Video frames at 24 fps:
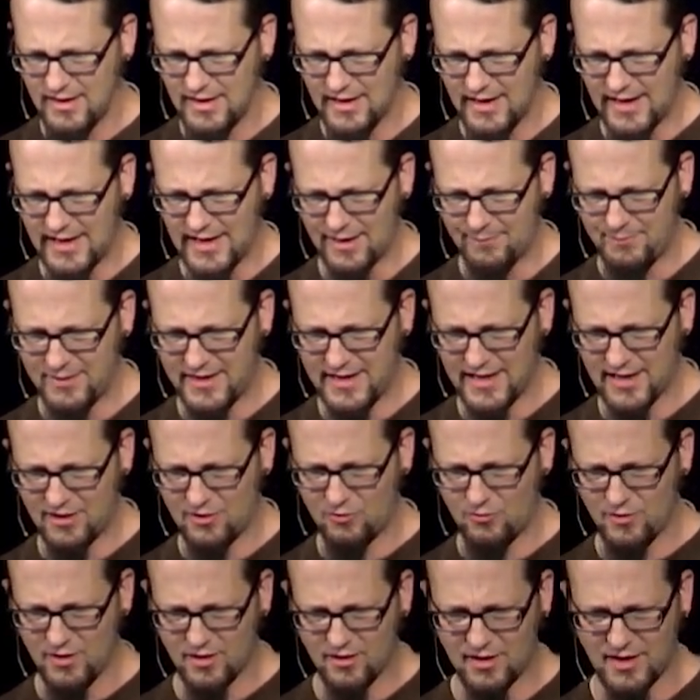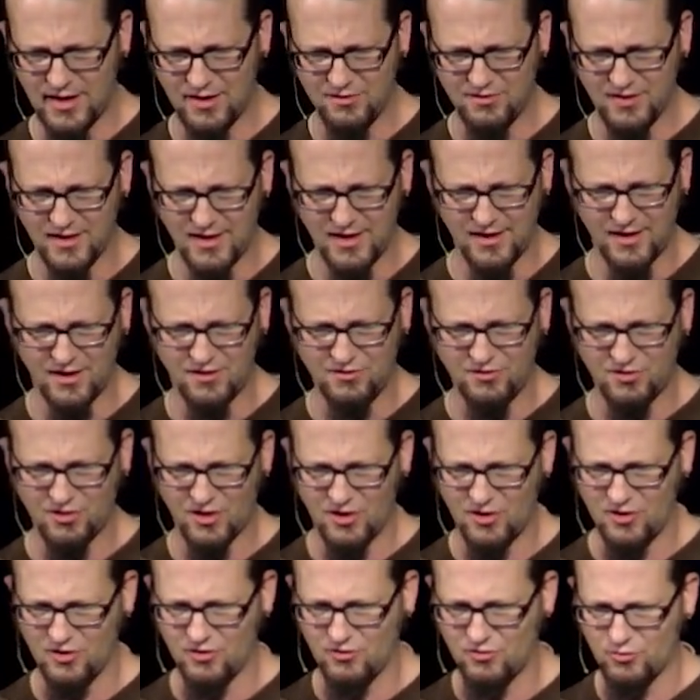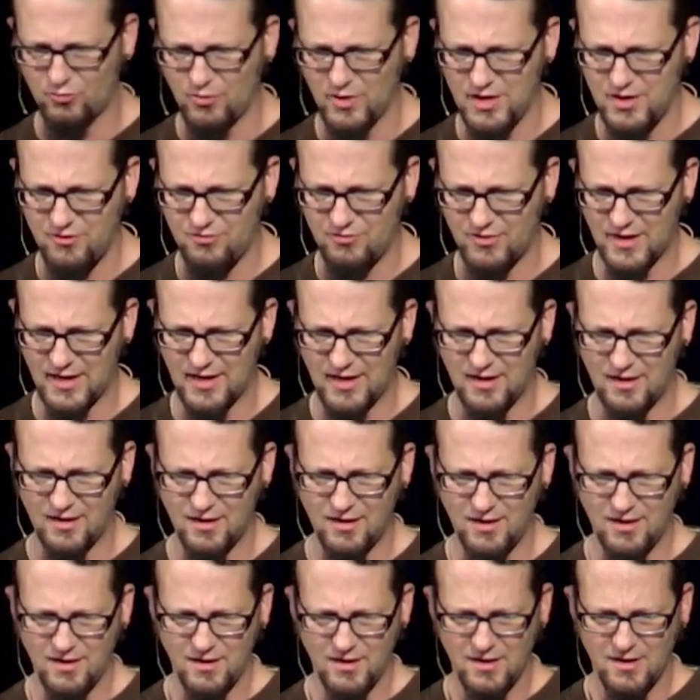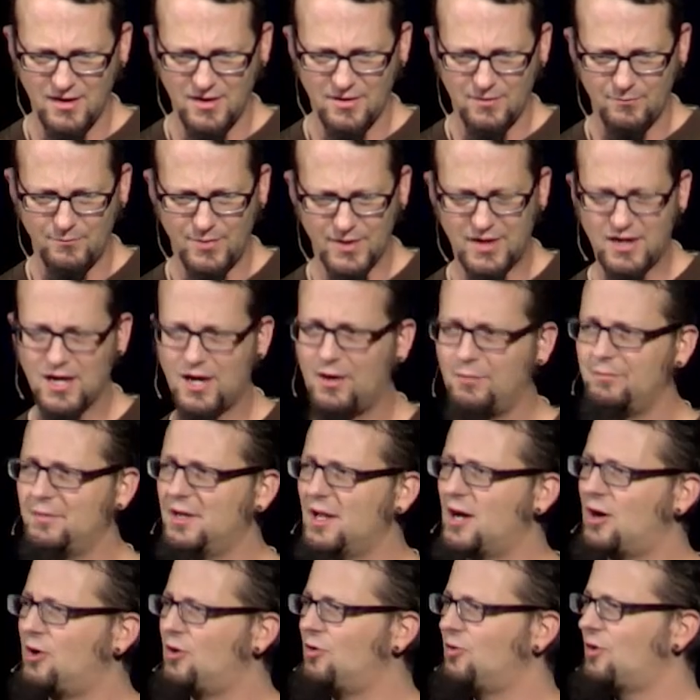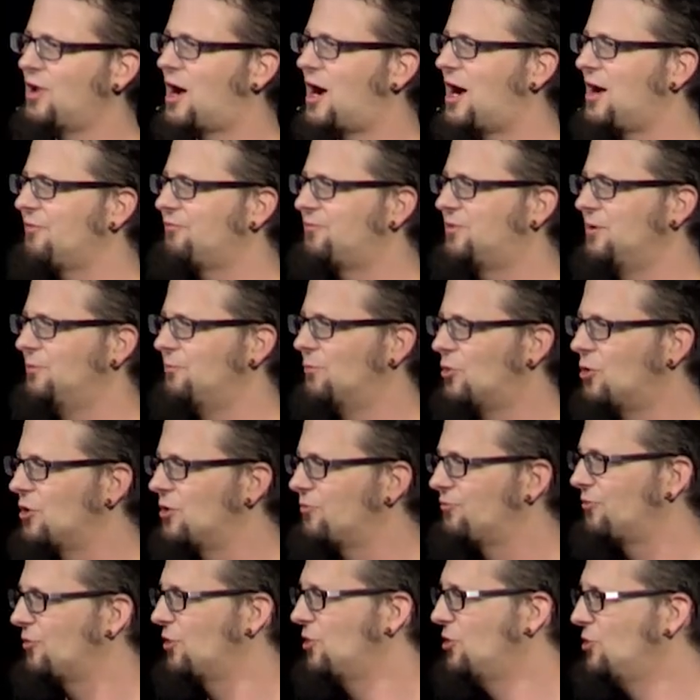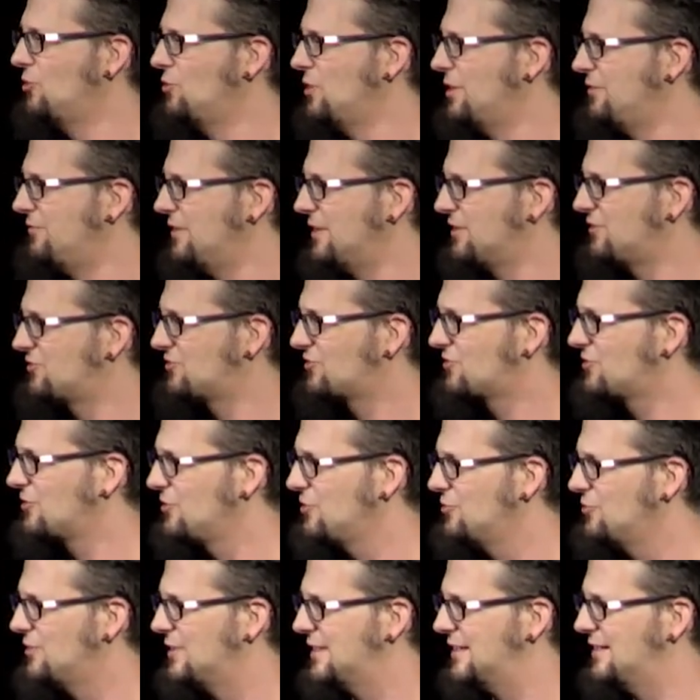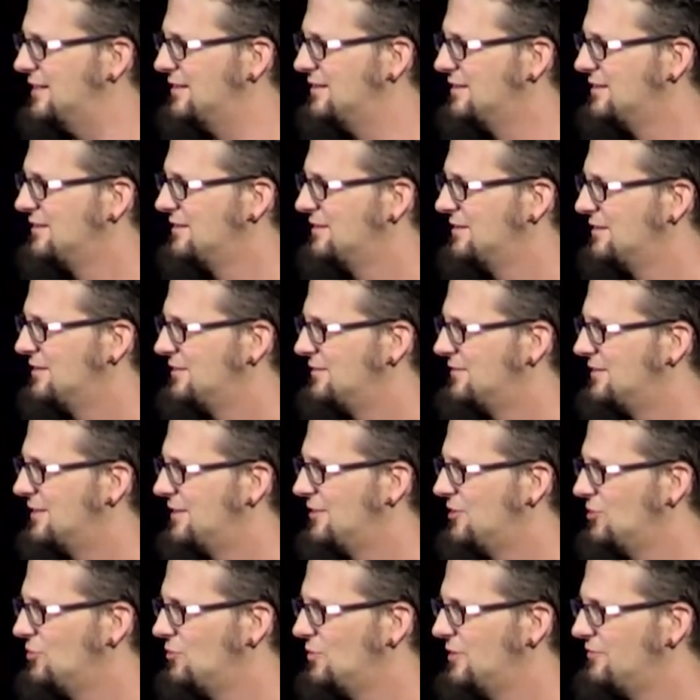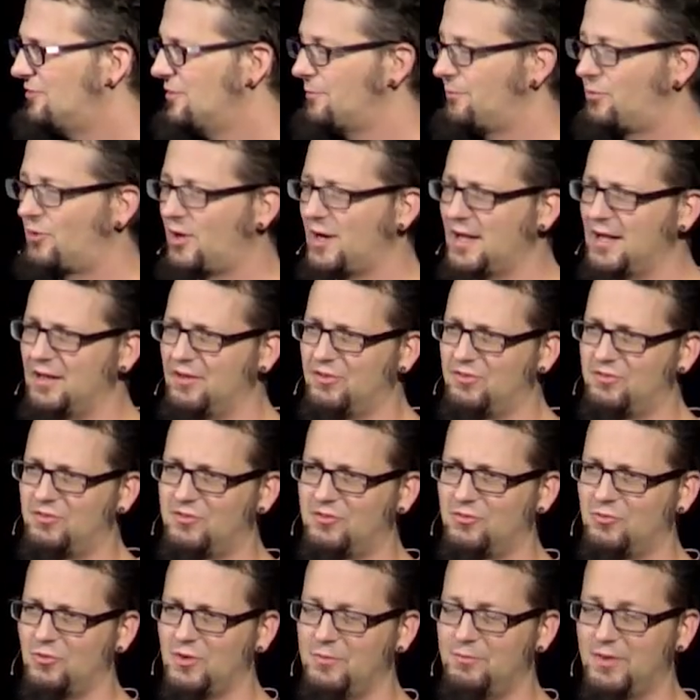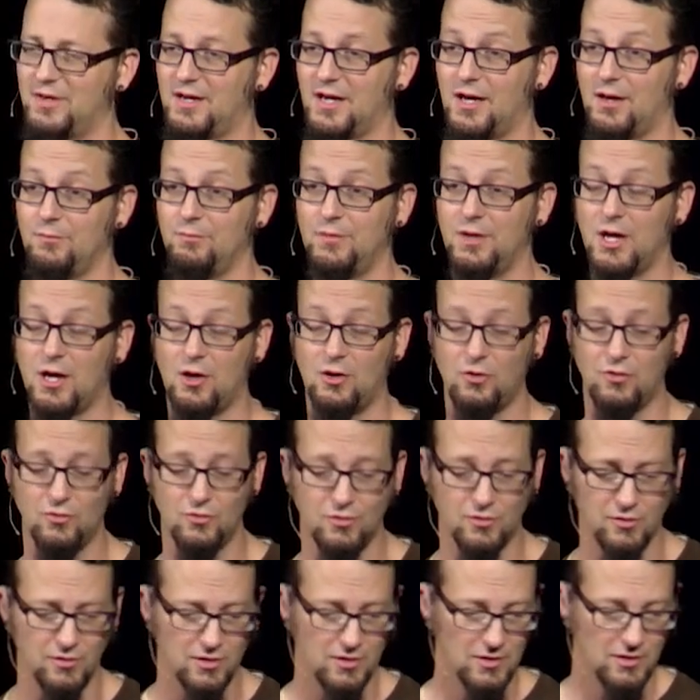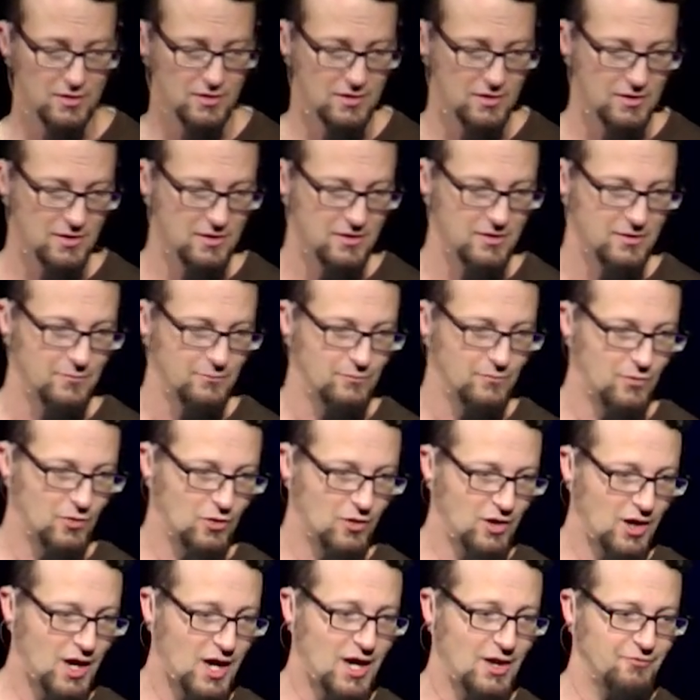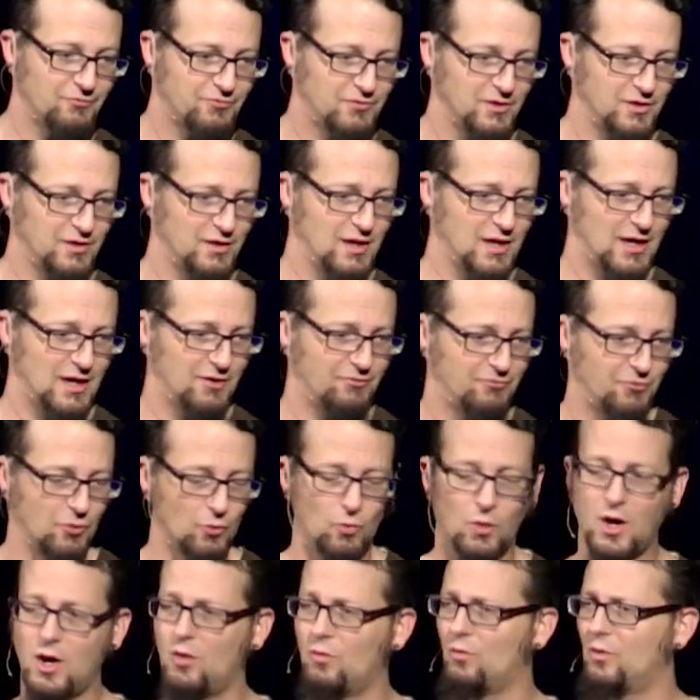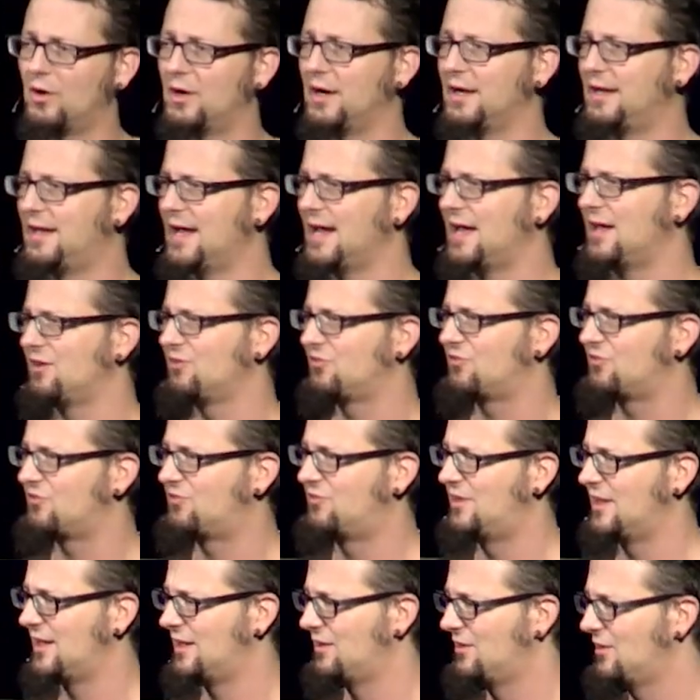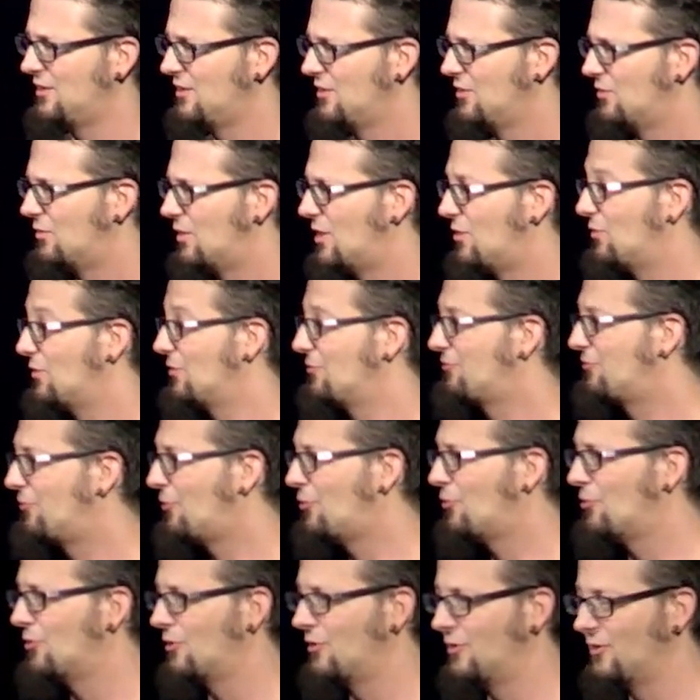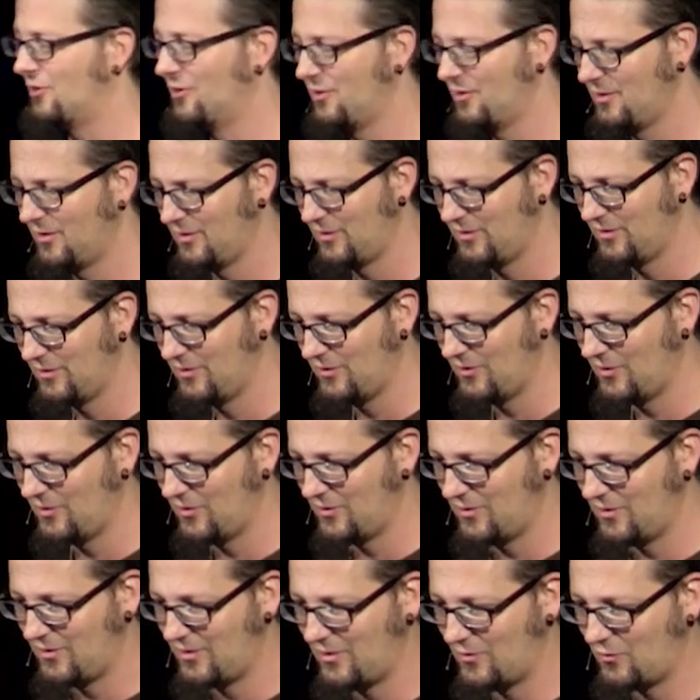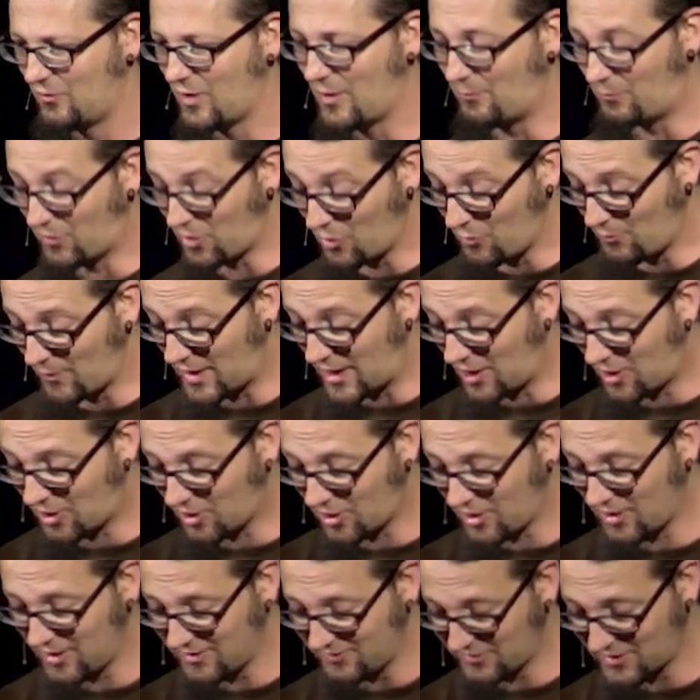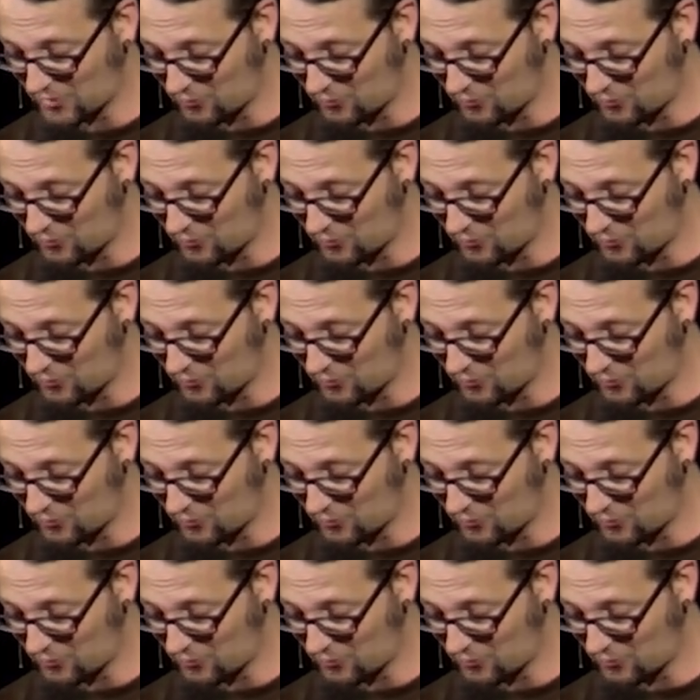And I began to realize that in the church, we've become known often more for who we've excluded than who we've embraced. We've become known more often for what we're against than what we're for. What broke my heart as I